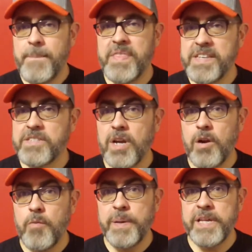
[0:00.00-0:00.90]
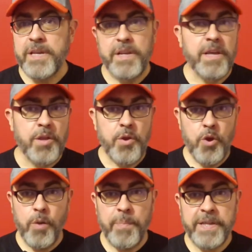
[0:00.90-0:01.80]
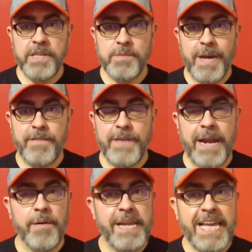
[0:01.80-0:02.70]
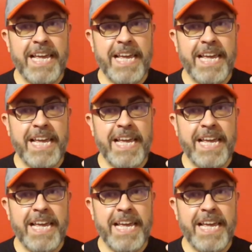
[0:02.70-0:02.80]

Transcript: This is our opinion. Your opinions might vary.